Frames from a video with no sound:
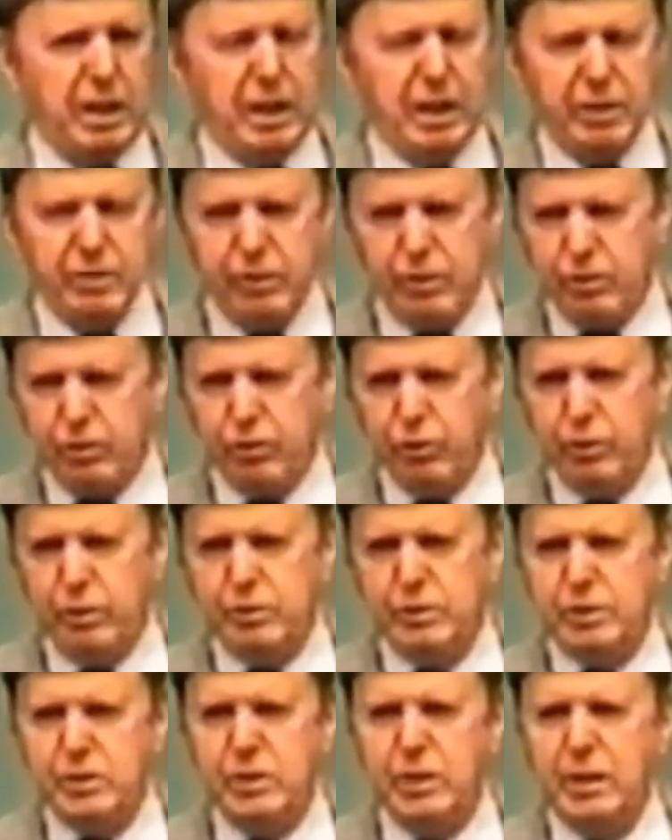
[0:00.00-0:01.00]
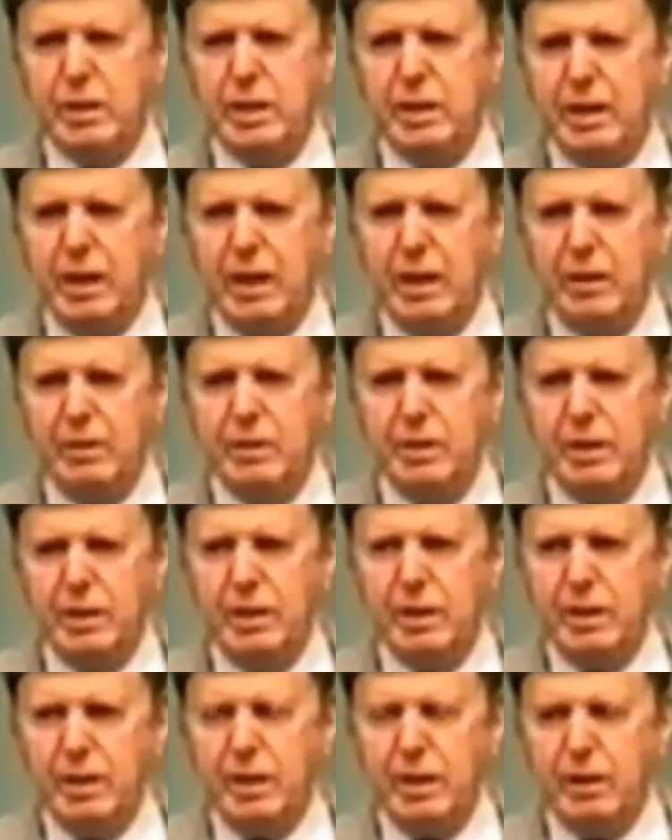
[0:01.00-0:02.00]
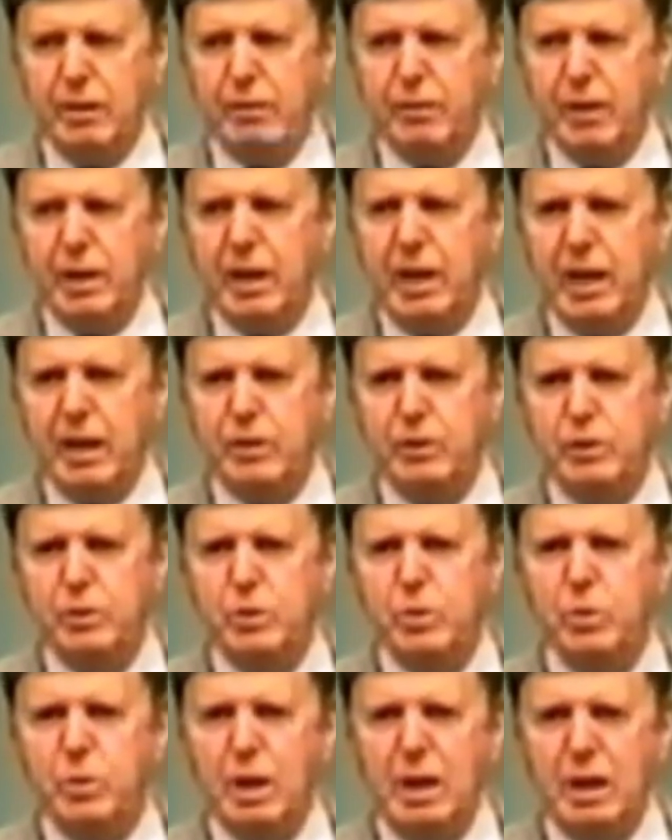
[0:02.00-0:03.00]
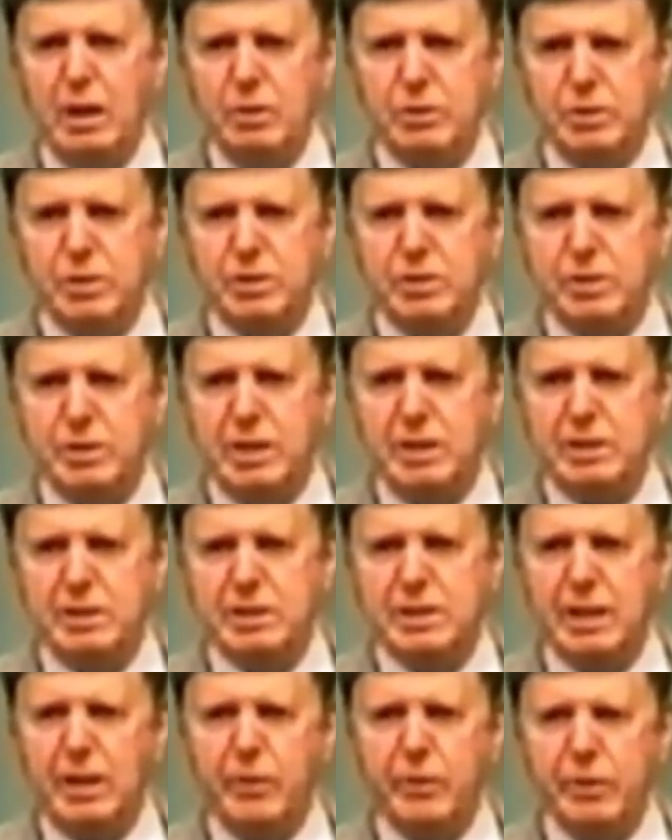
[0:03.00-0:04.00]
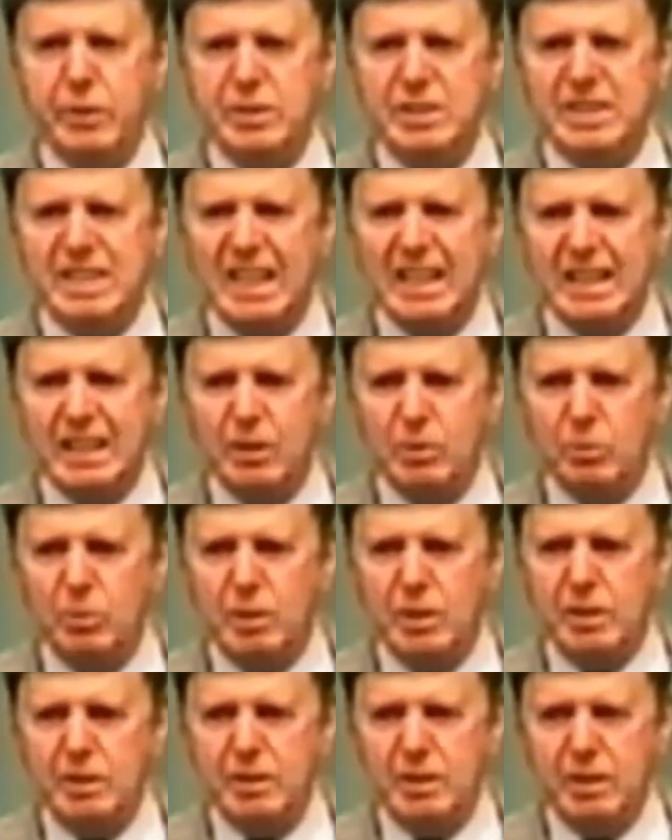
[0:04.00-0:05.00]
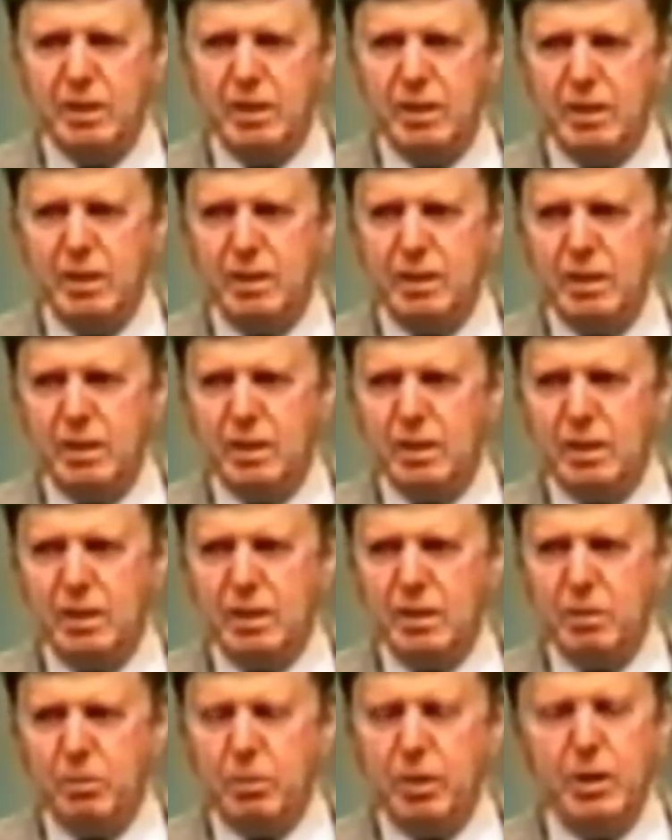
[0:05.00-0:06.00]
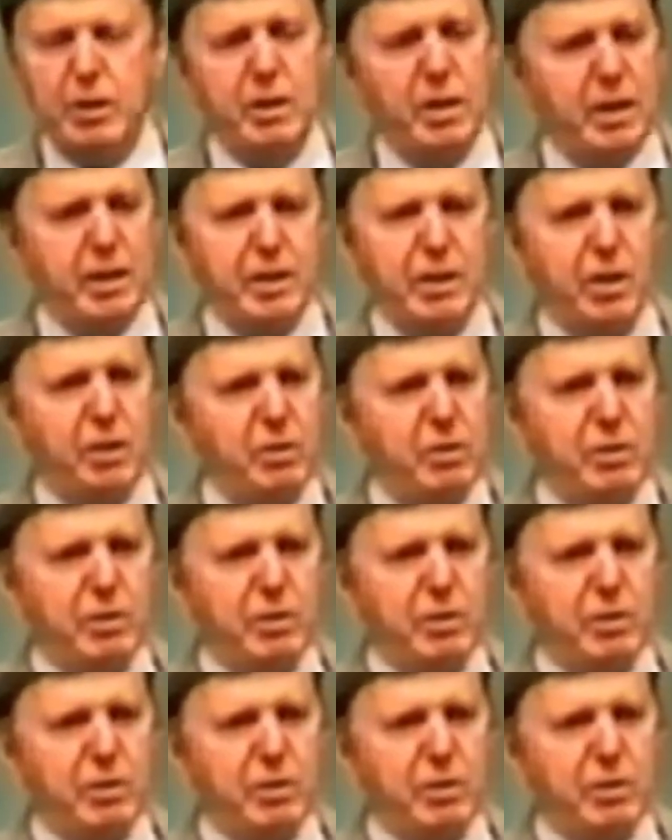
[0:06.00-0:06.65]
as the church started out, if they had two houses, they'd sell the second one, but not